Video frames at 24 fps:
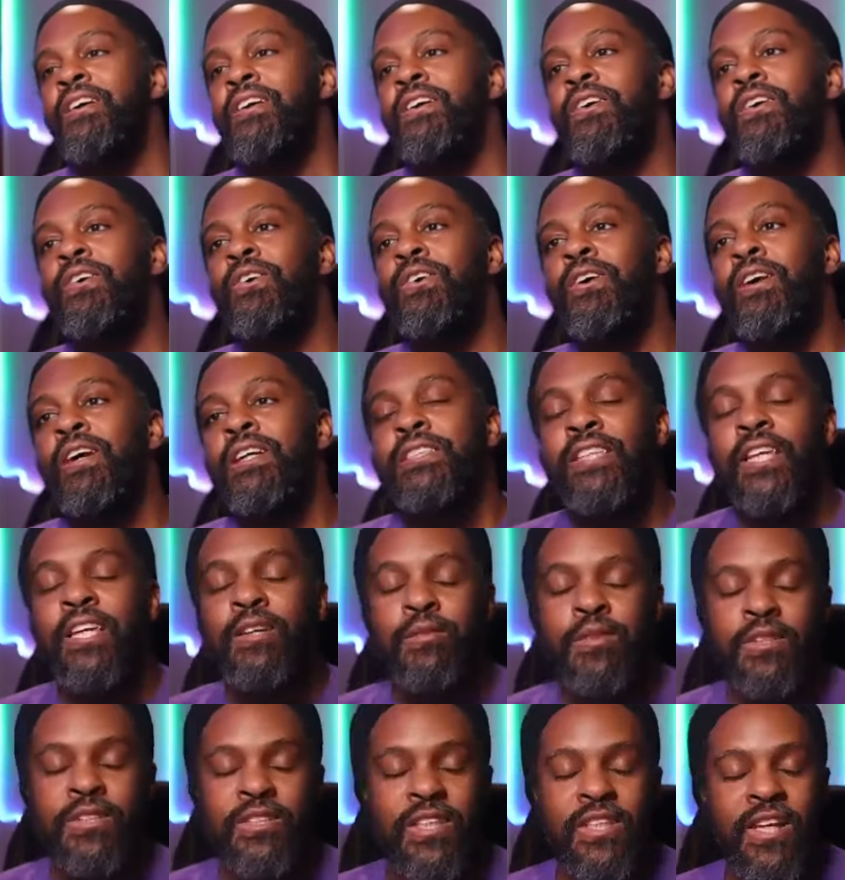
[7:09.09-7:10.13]
Or as they
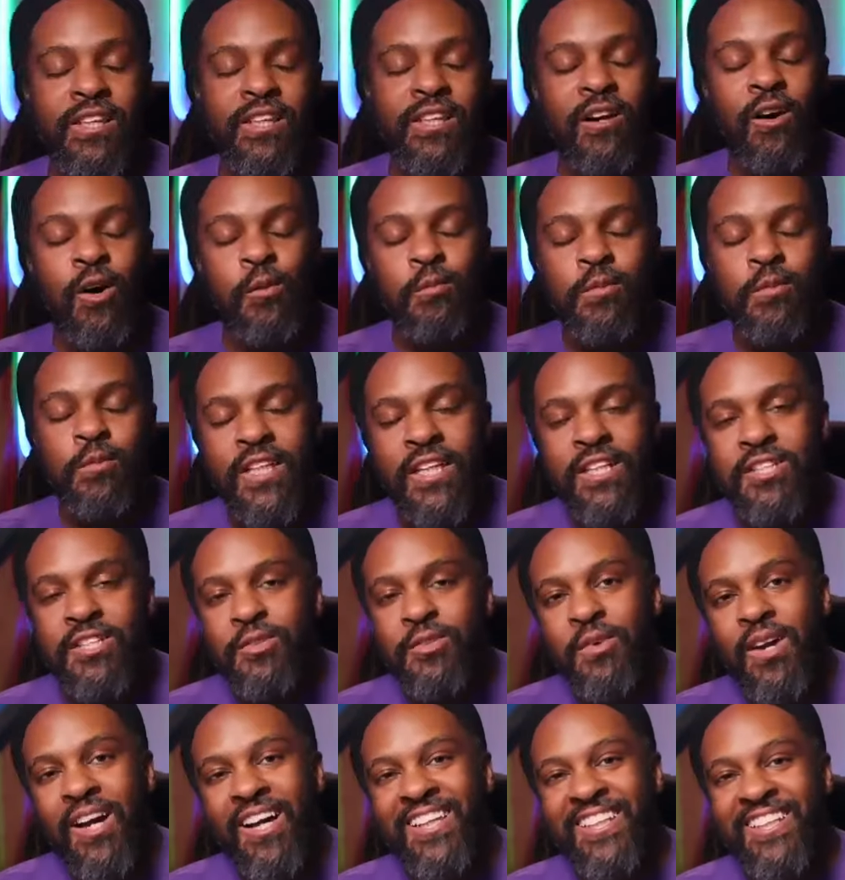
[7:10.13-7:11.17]
would say, the
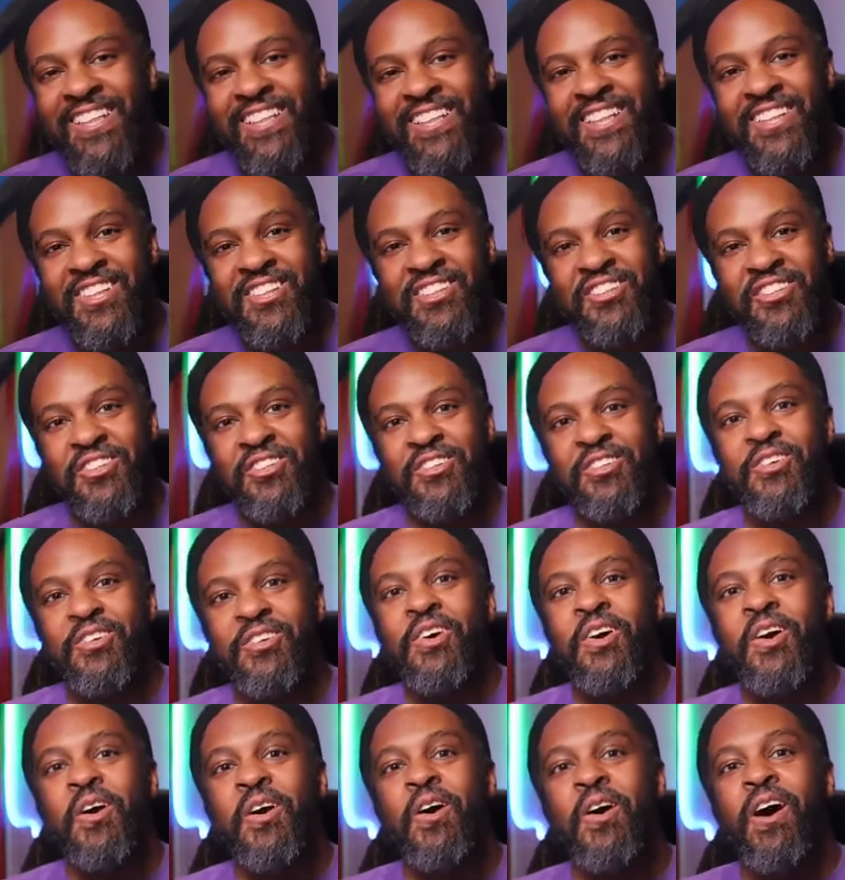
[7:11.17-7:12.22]
homosexuality issue,
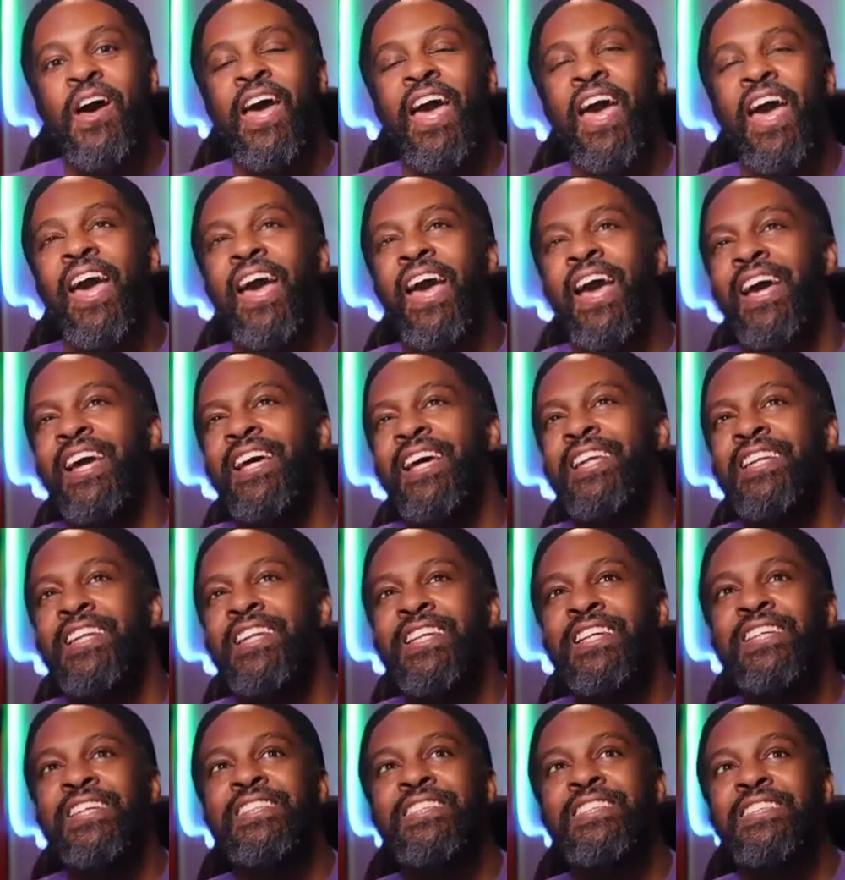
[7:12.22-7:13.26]

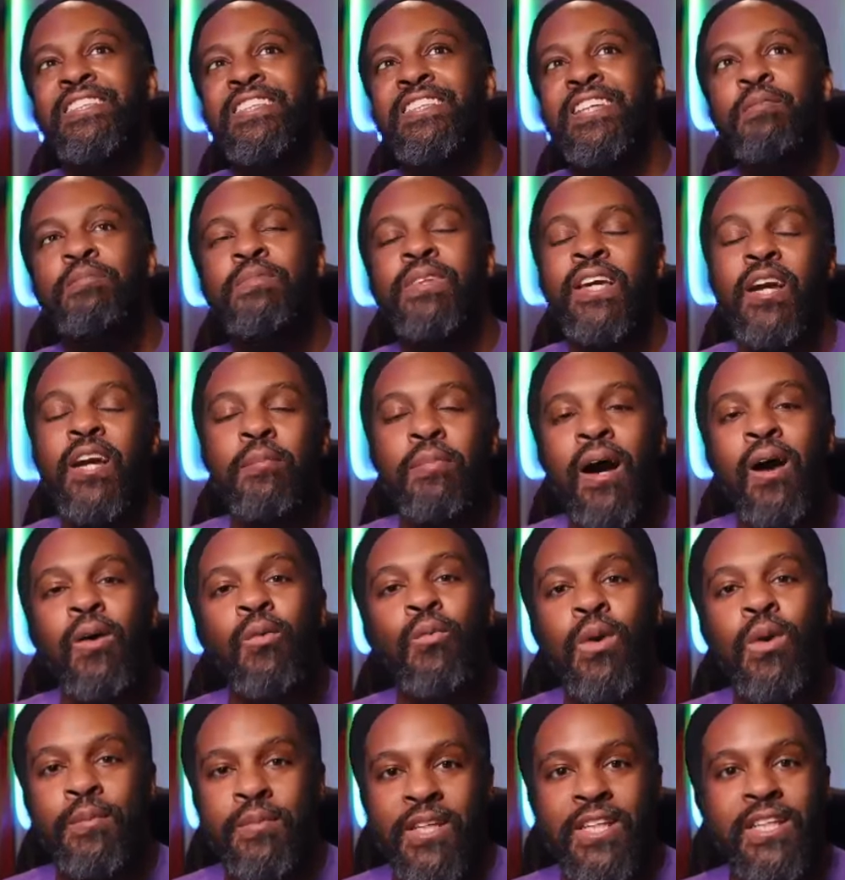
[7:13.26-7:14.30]
and something about
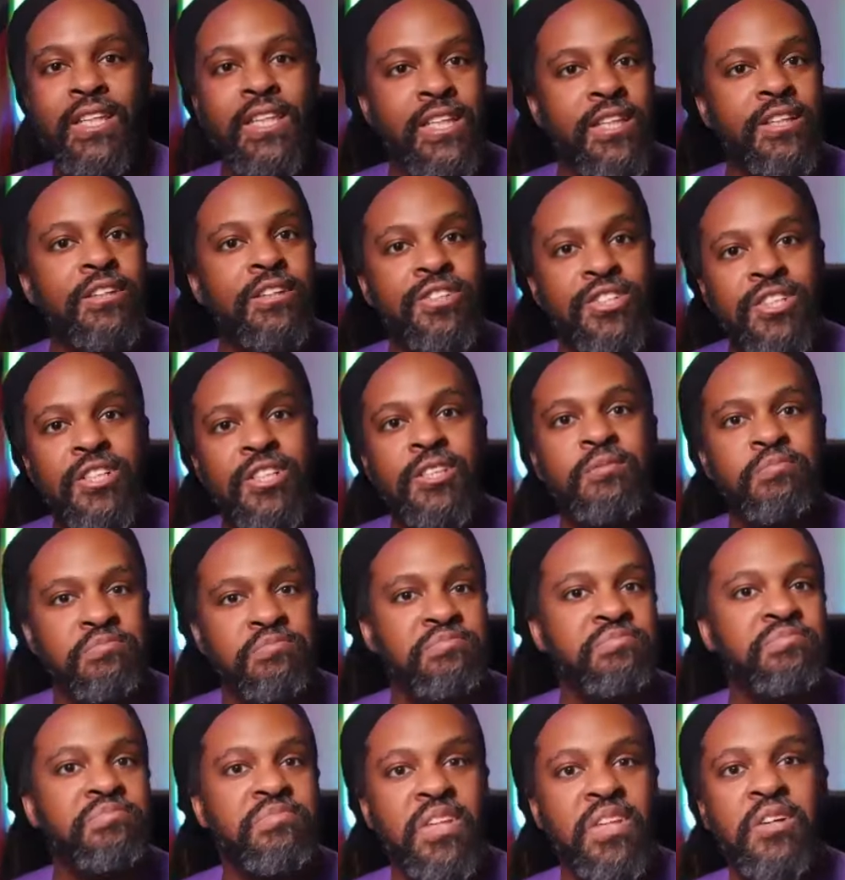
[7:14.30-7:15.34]
women in leadership.
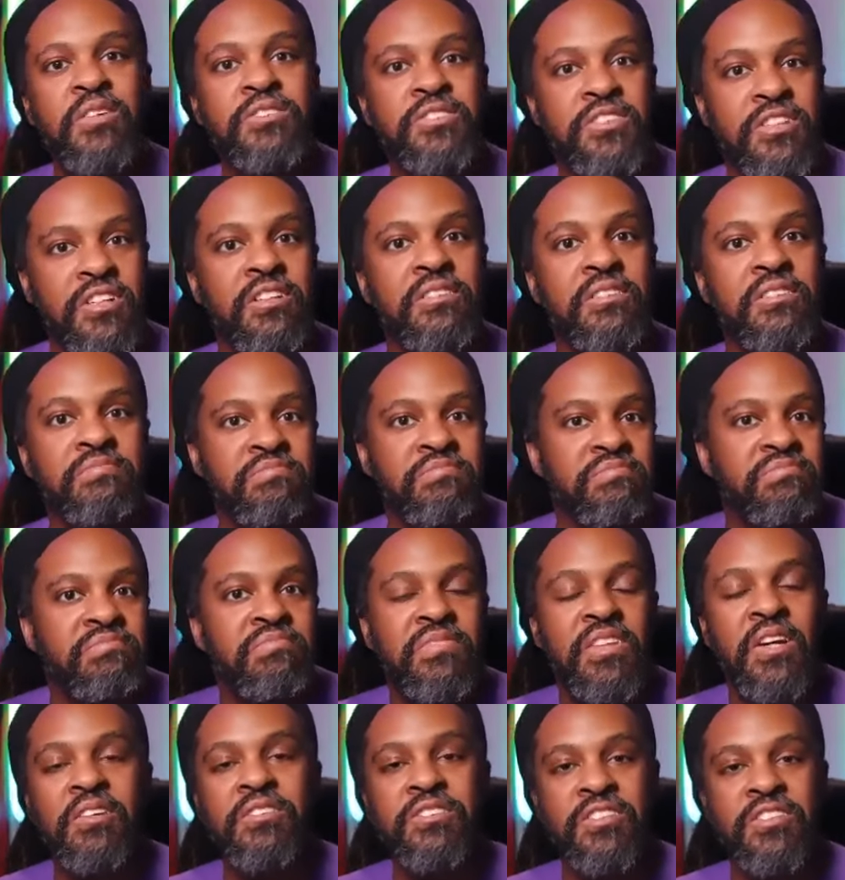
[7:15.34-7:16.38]
Those are
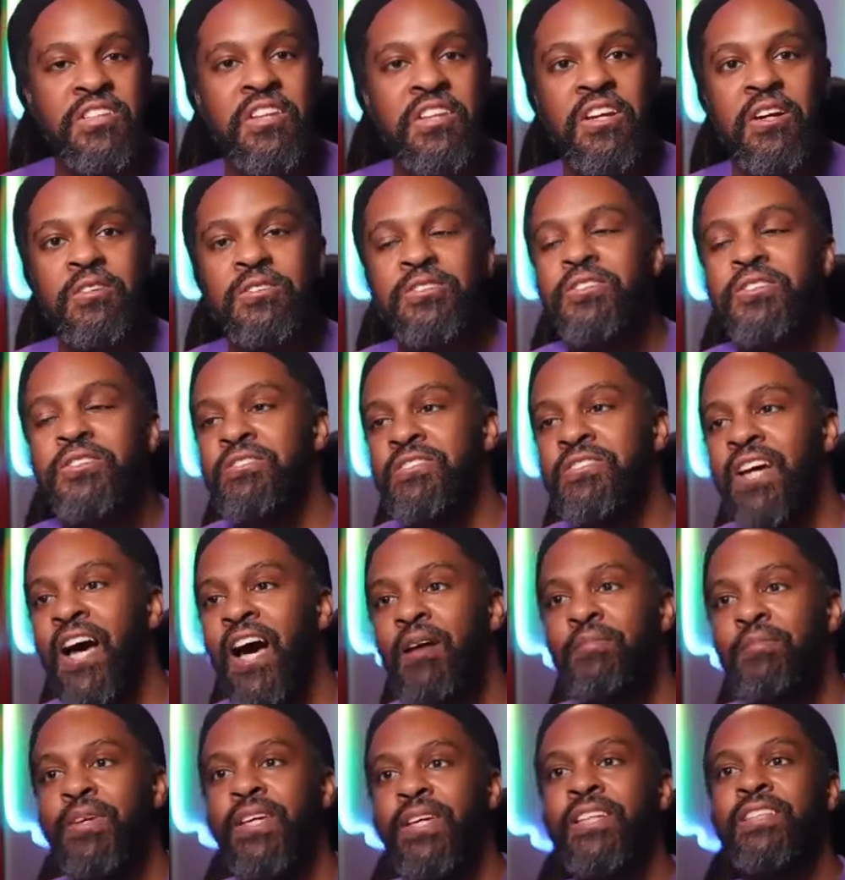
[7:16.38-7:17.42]
those are the go-to
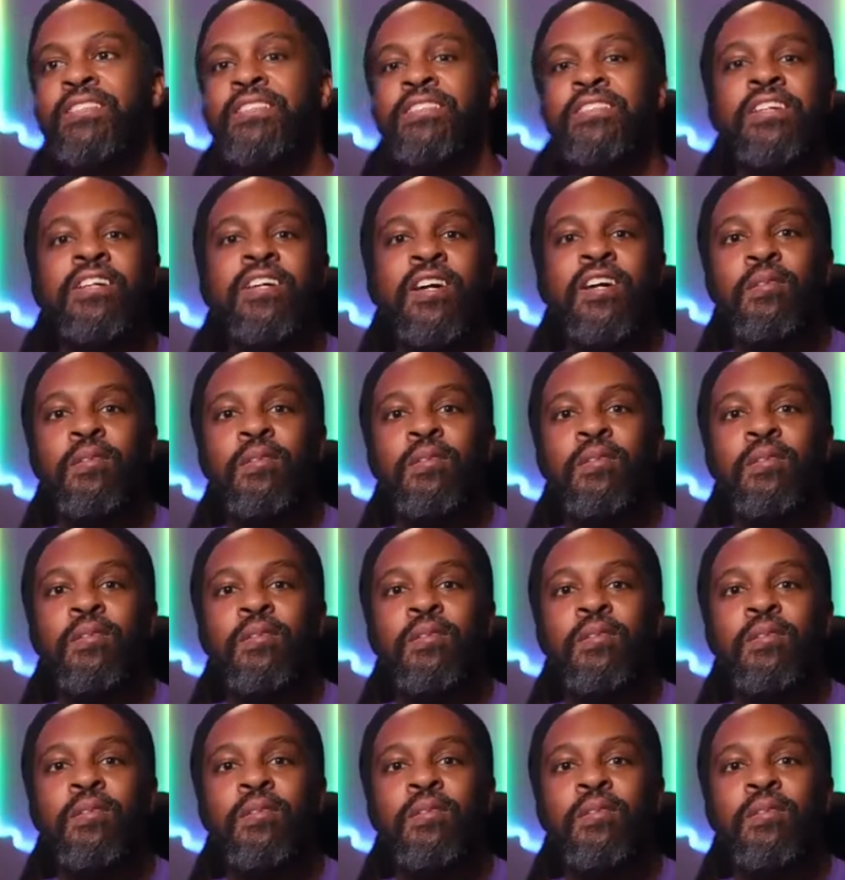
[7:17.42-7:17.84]
topics.